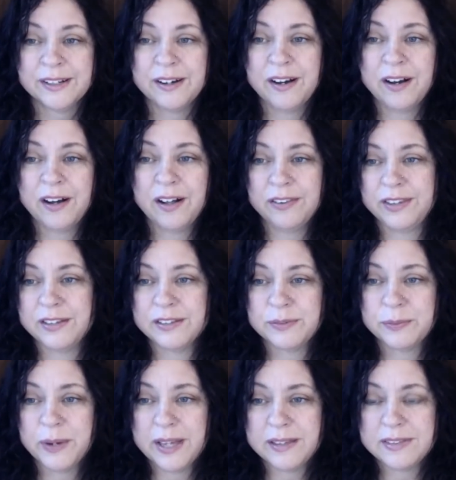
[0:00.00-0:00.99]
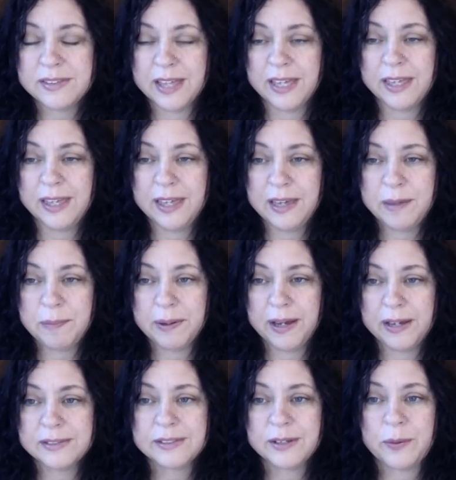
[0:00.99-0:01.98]
All these ways they keep
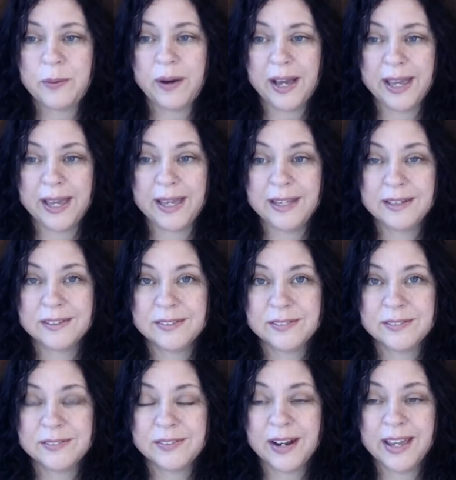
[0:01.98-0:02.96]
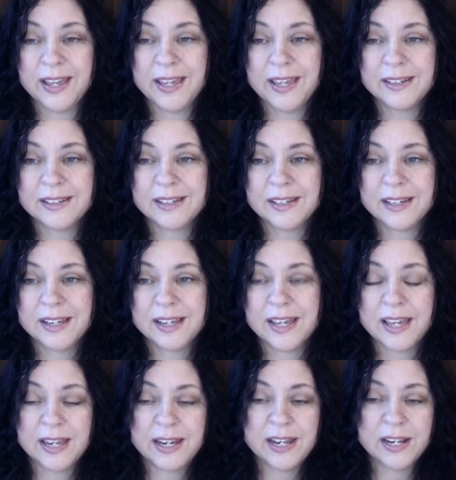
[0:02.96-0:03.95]
us quiet, right?
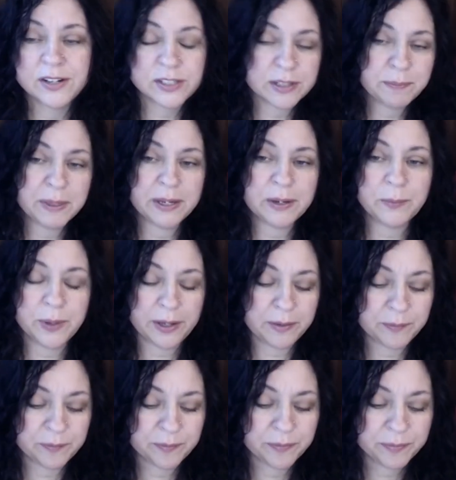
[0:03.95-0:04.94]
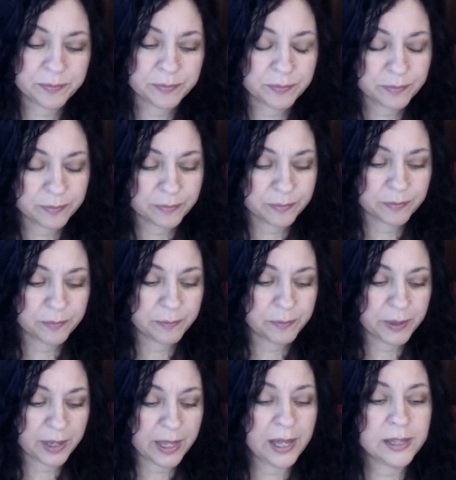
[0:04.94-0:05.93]
And here's a big one.
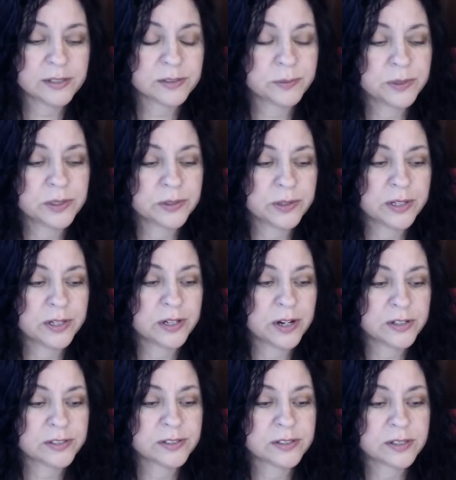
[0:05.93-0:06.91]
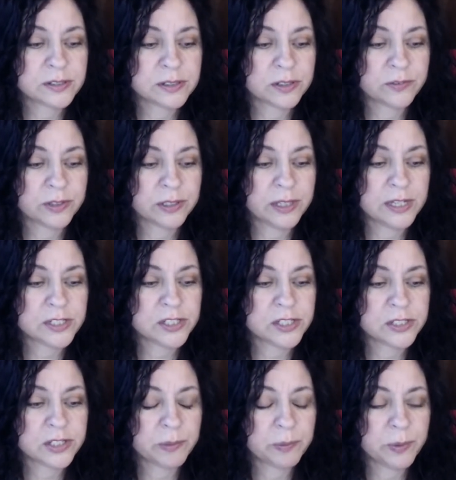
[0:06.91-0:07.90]
Because when you're in a narcissistic
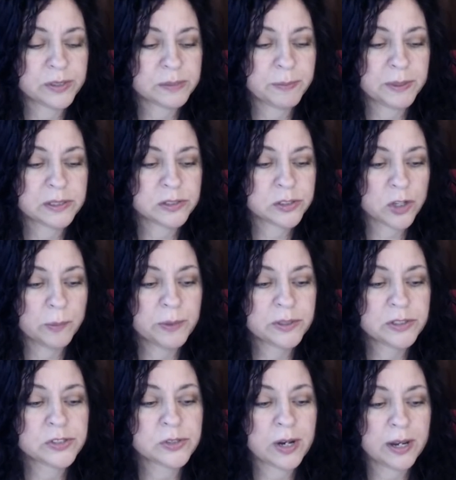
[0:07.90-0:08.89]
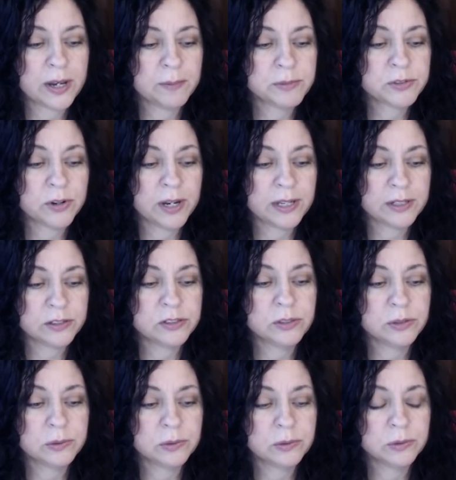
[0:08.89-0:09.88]
relationship, we spend so much time trying
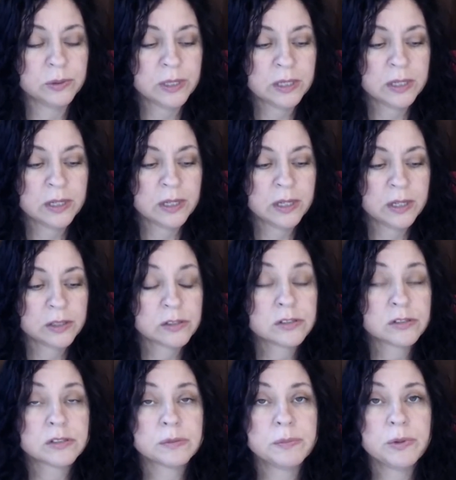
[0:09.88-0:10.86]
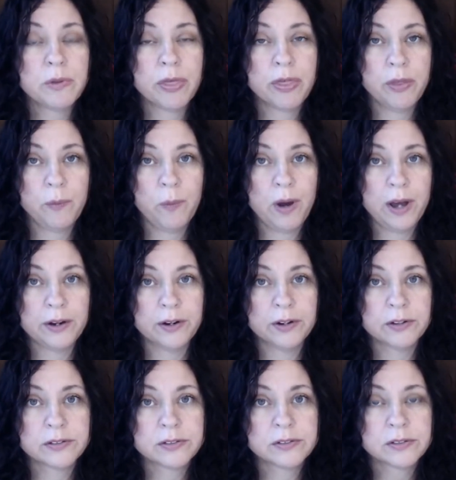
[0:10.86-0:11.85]
to smooth the
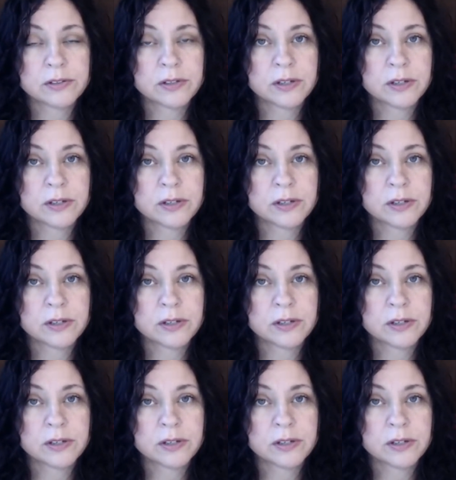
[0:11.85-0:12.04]
waters.